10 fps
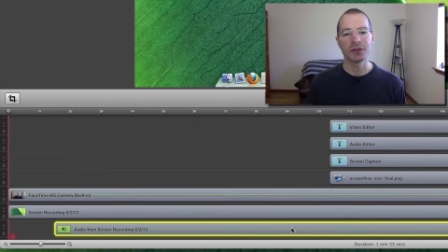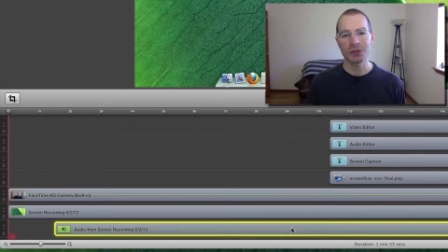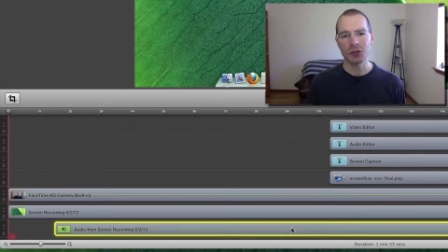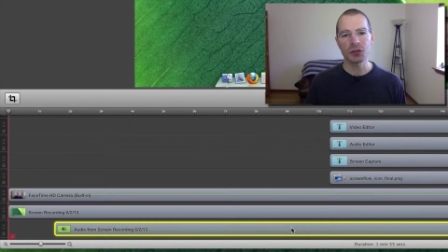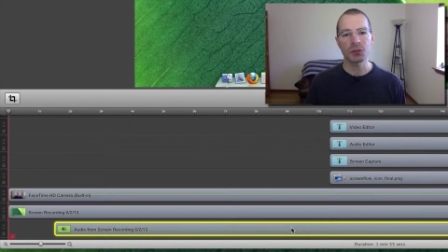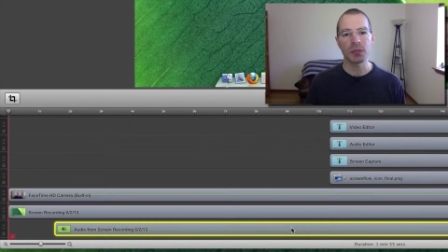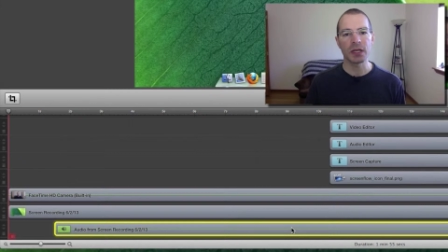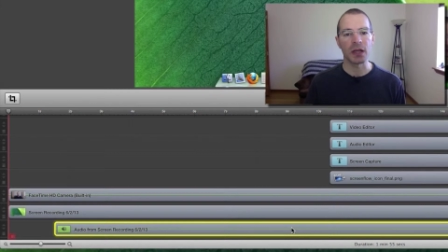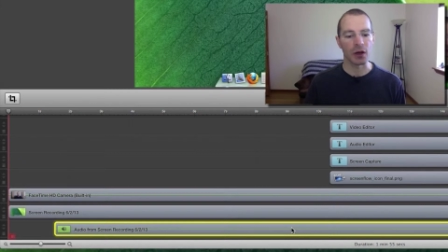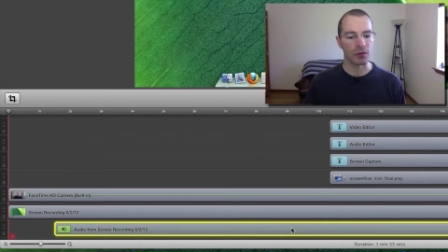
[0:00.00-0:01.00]
So just be
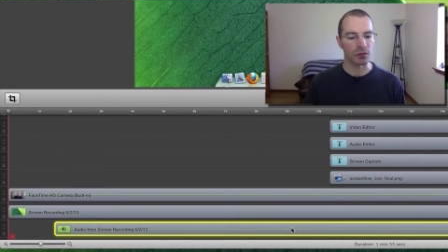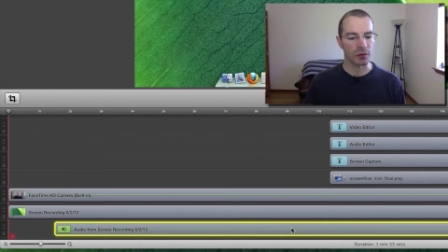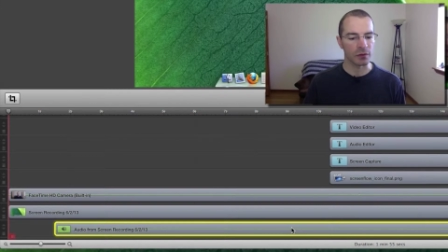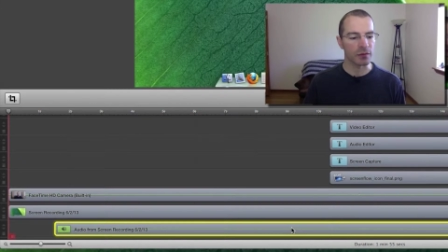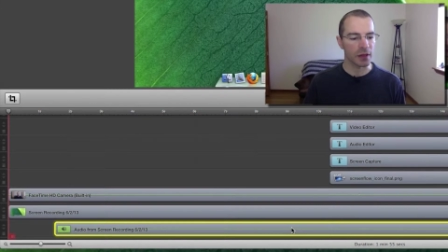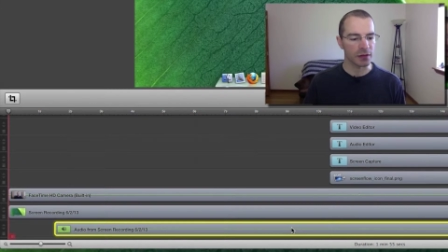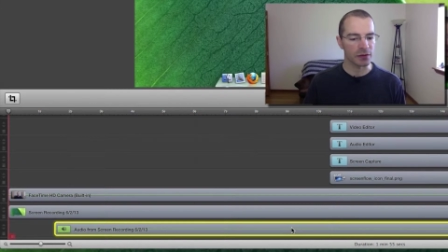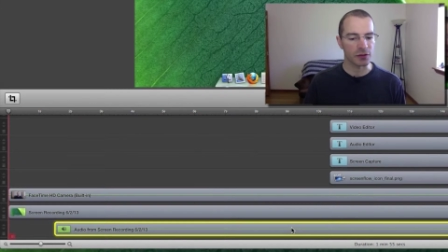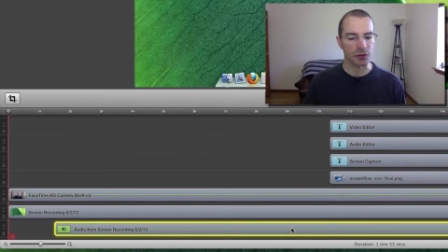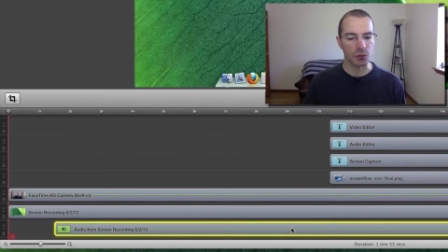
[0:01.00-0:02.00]
careful of that
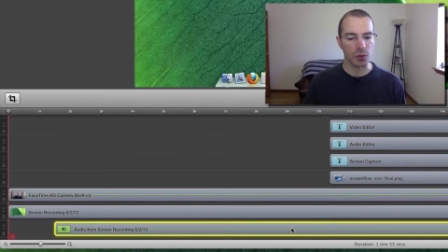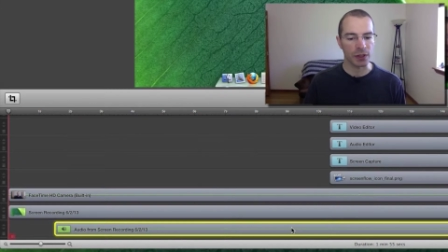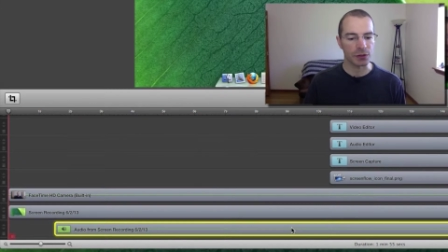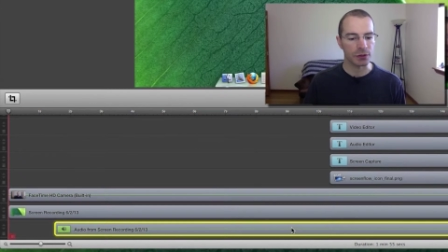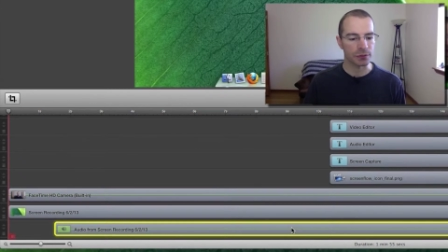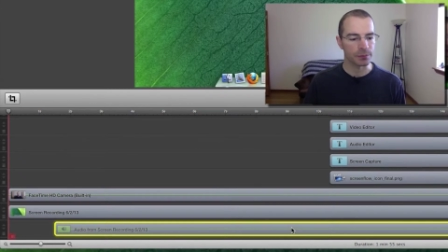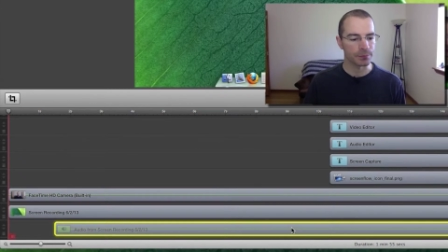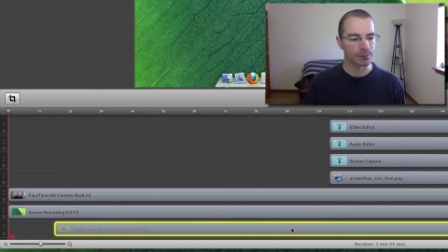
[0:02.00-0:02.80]
situation.